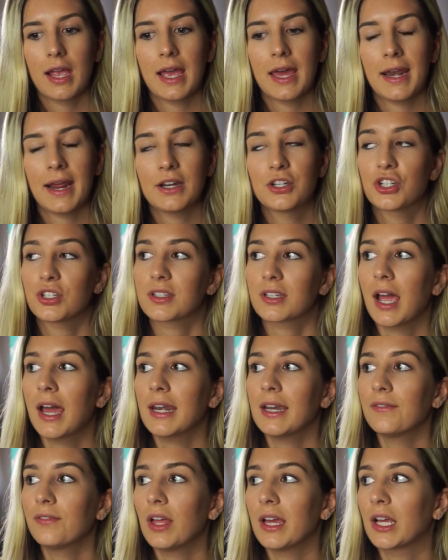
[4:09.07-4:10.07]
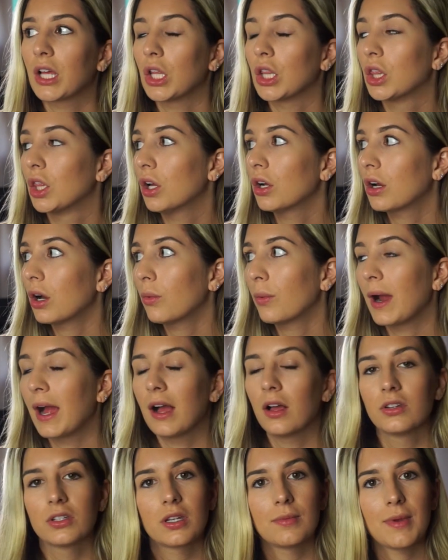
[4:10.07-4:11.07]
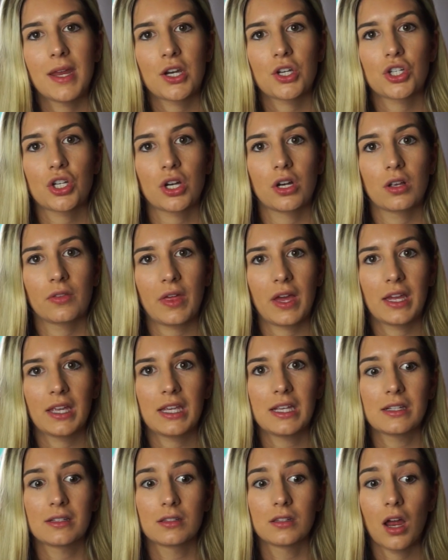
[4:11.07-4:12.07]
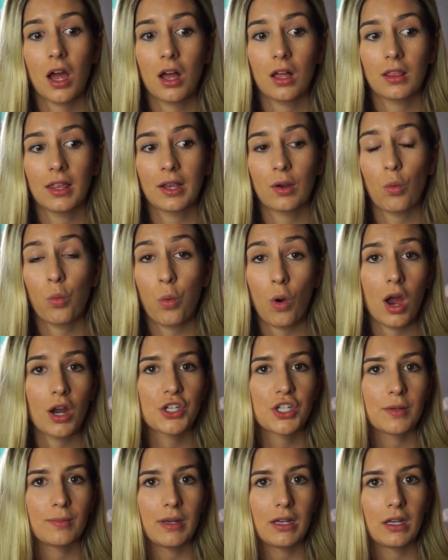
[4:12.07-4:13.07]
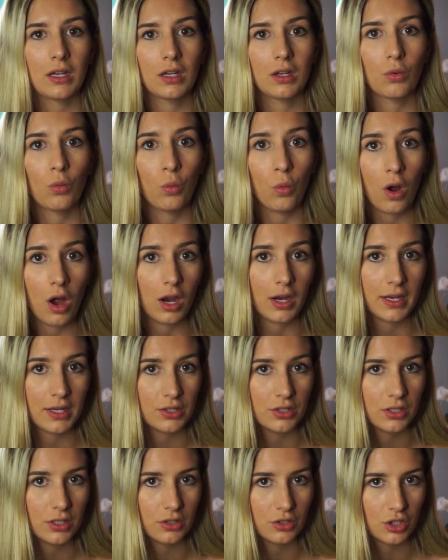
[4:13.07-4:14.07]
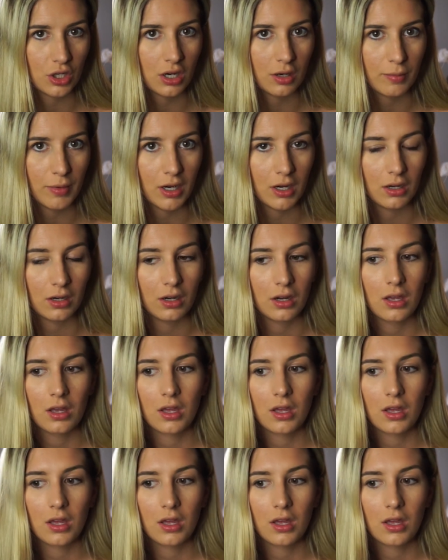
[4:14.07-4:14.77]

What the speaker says: And I just kind of like look around to make sure that he's not like watching me walk into the Drug Mart,